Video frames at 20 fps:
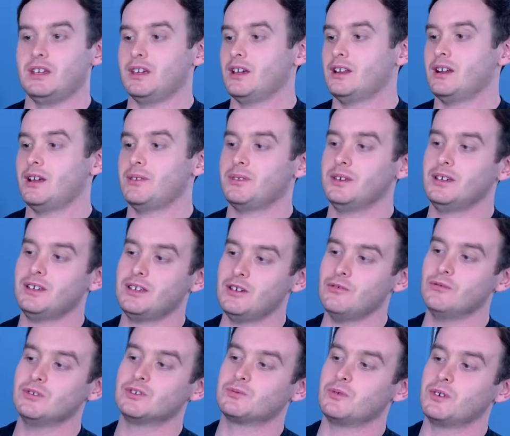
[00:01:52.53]
And I think it
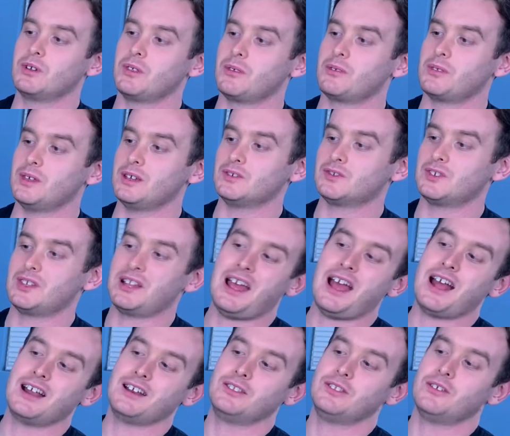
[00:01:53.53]
was one of the things that
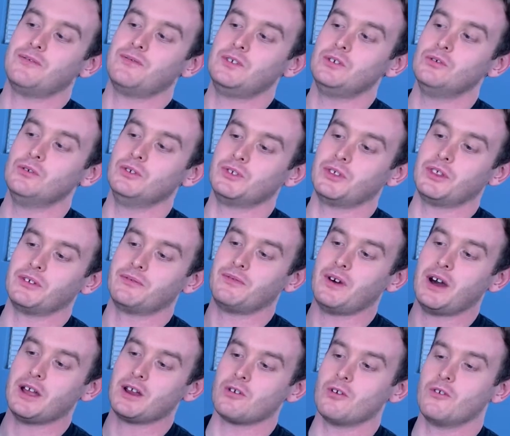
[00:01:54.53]
added the fuel to the
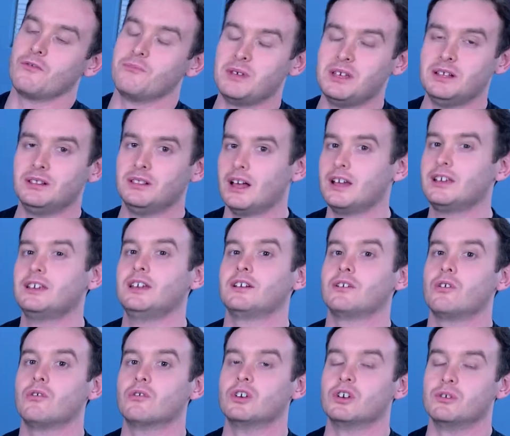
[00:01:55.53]
fire of me liking horror